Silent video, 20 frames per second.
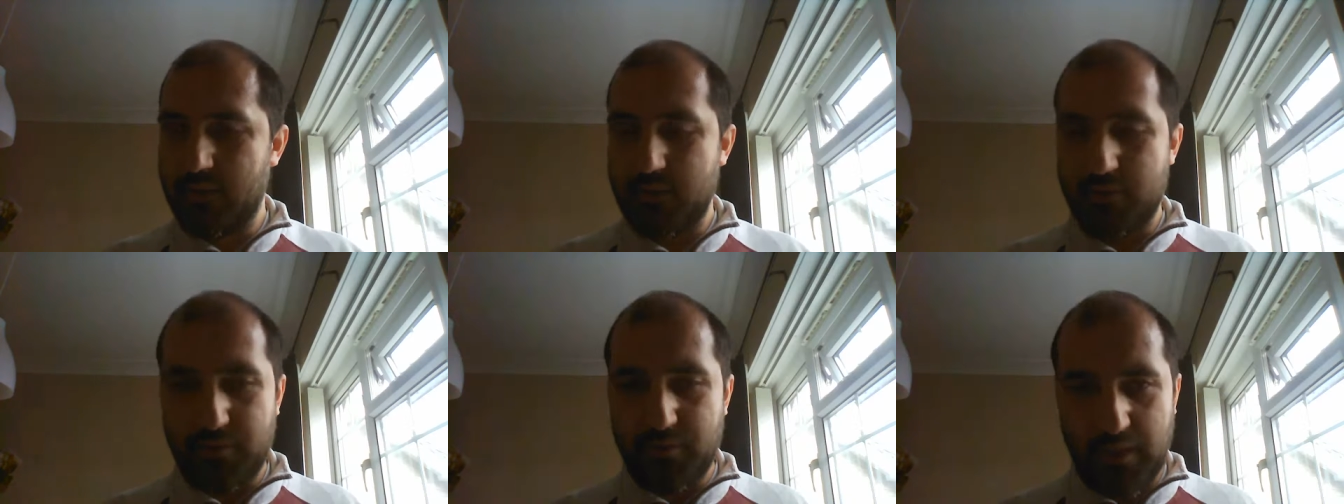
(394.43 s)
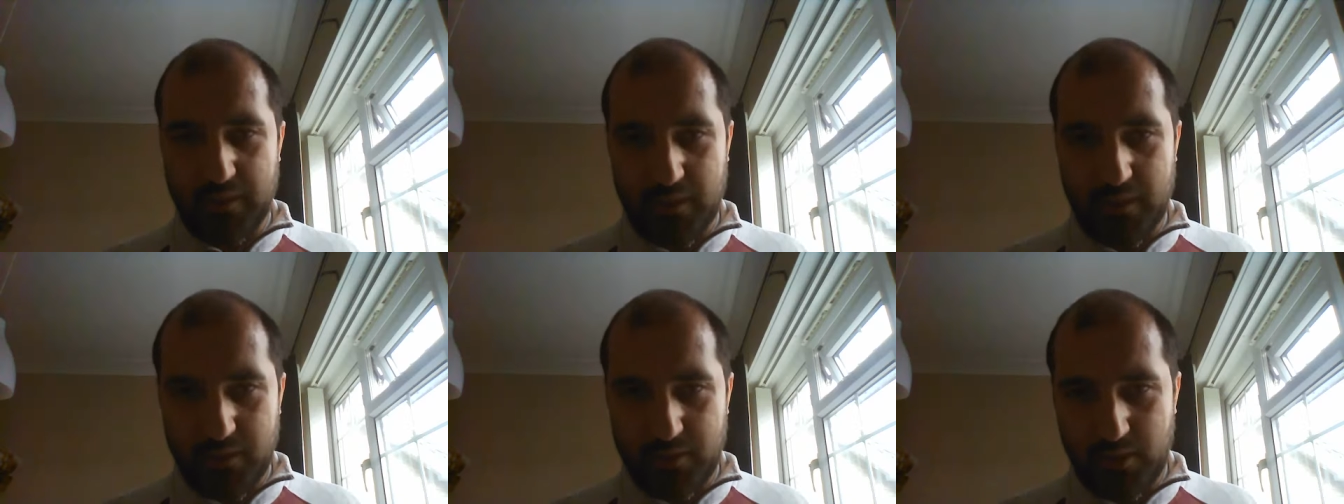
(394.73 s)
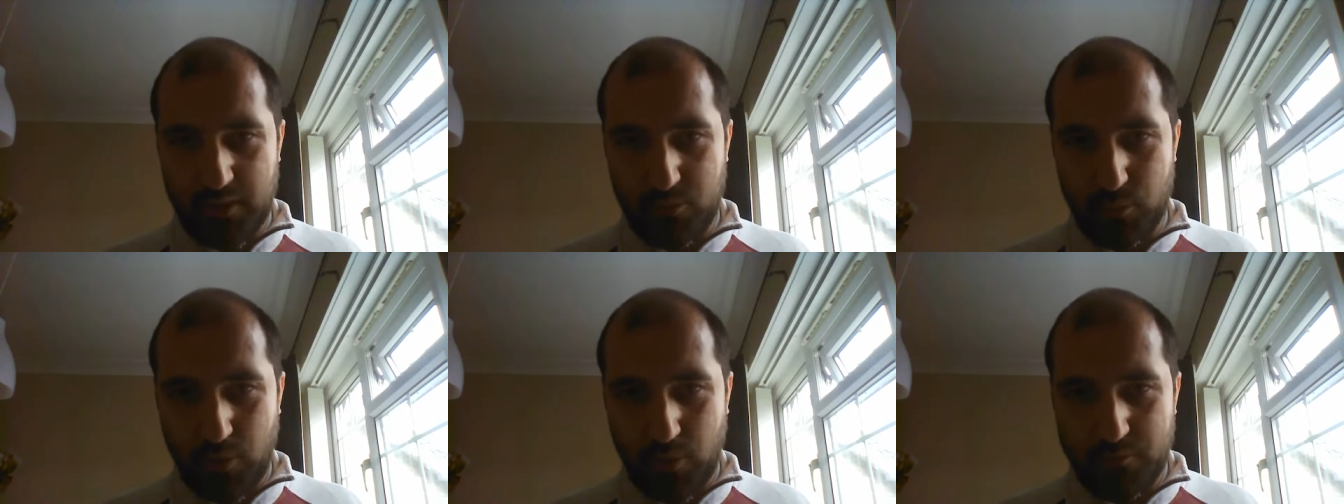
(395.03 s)
fact that
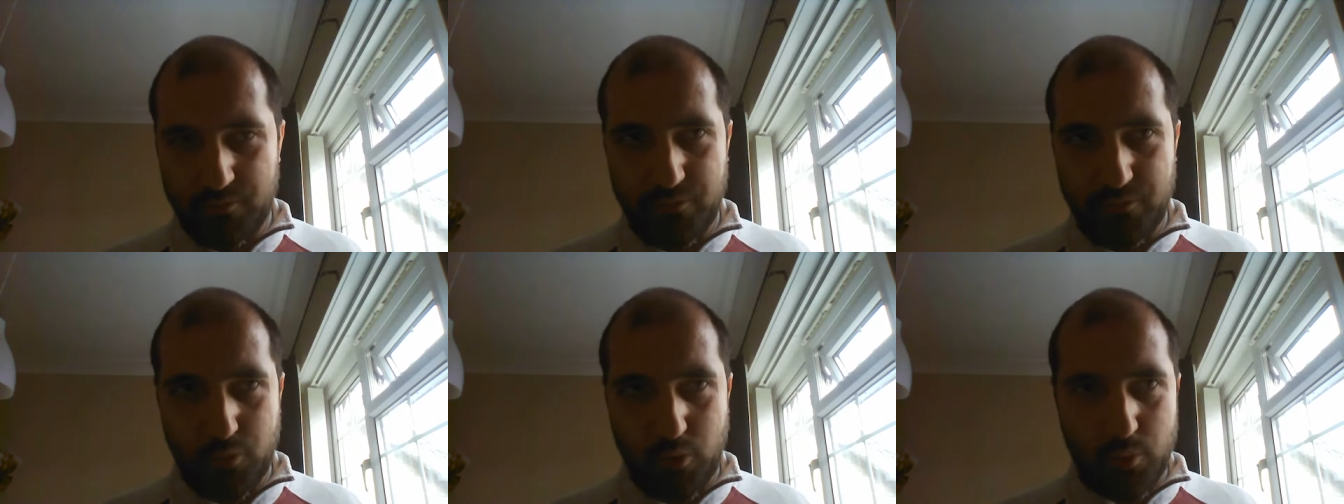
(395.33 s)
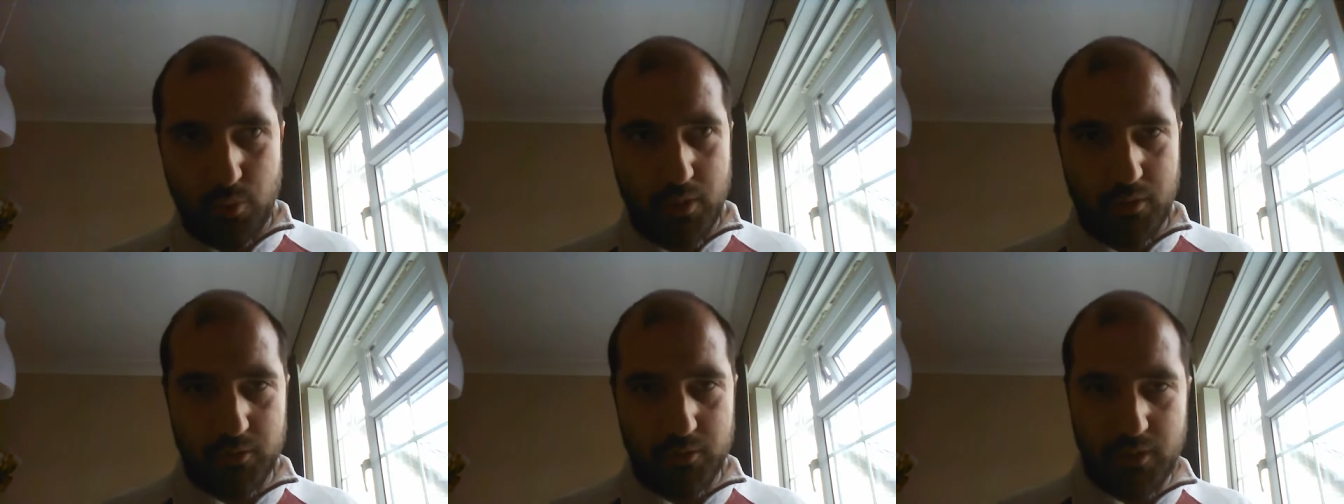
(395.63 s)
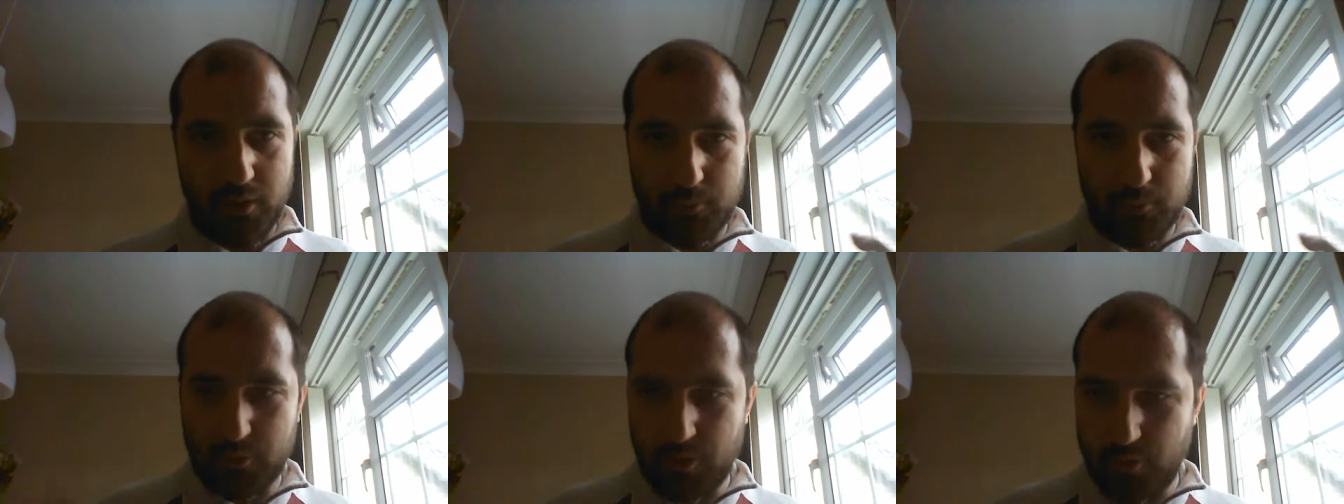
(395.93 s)
Italy's won 4 World
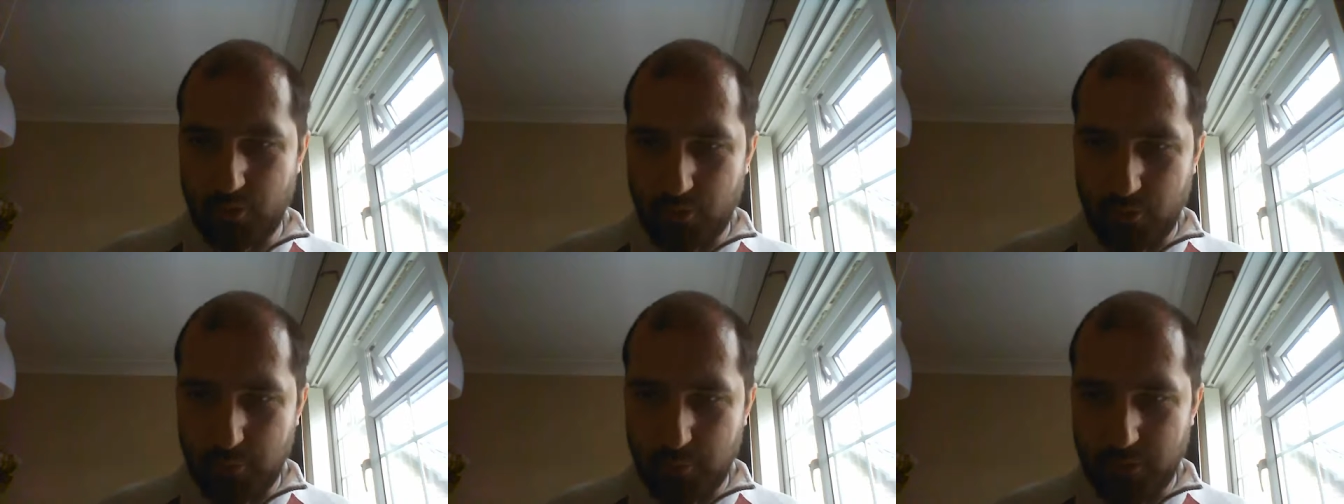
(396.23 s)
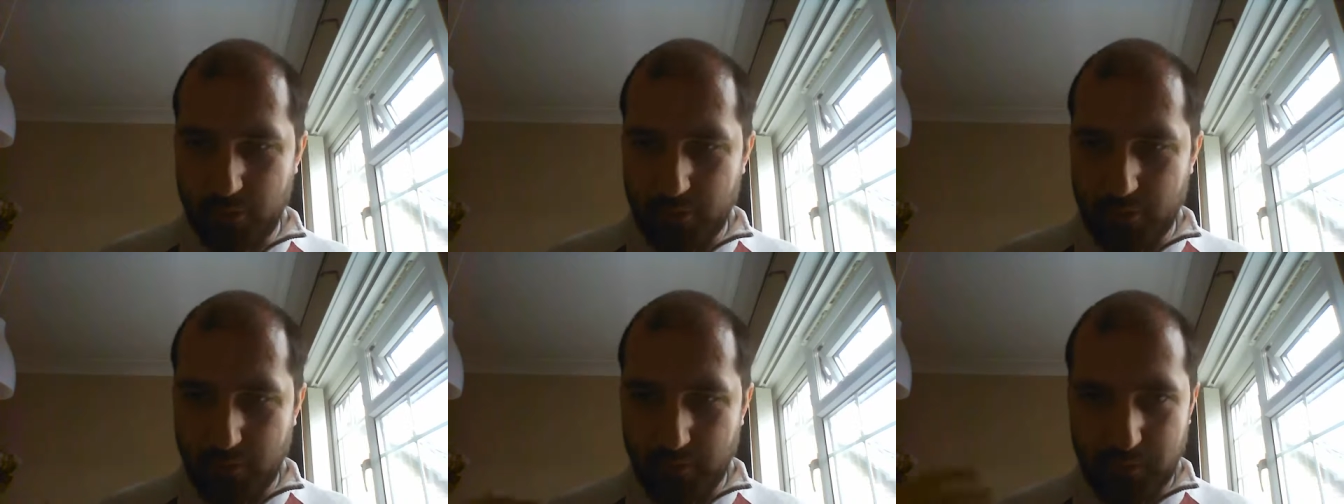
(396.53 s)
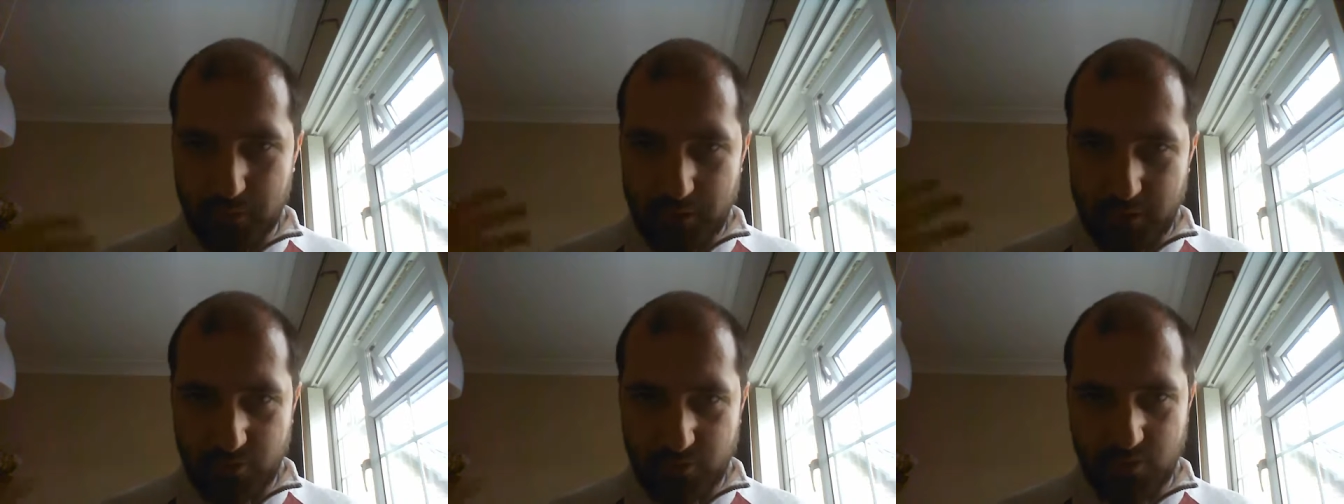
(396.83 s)
Cups and a European Cup
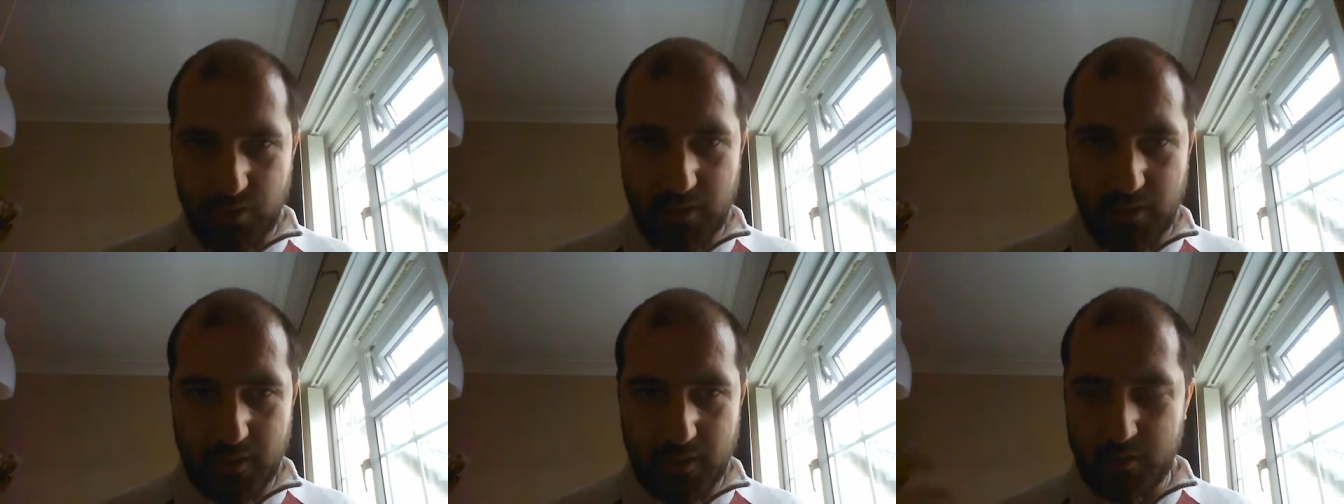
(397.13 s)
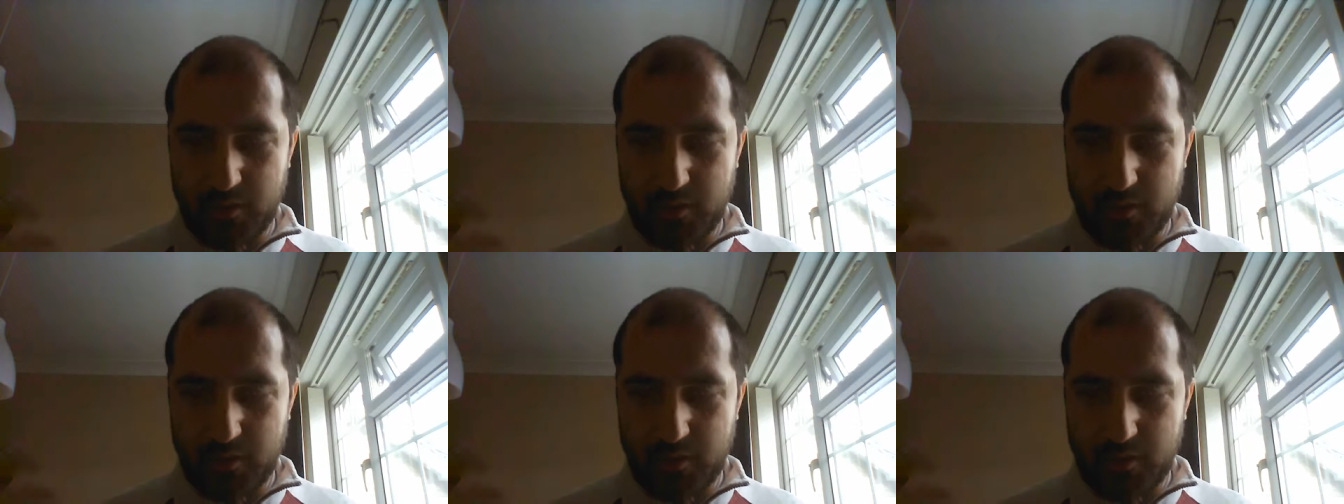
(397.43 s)
and things like that,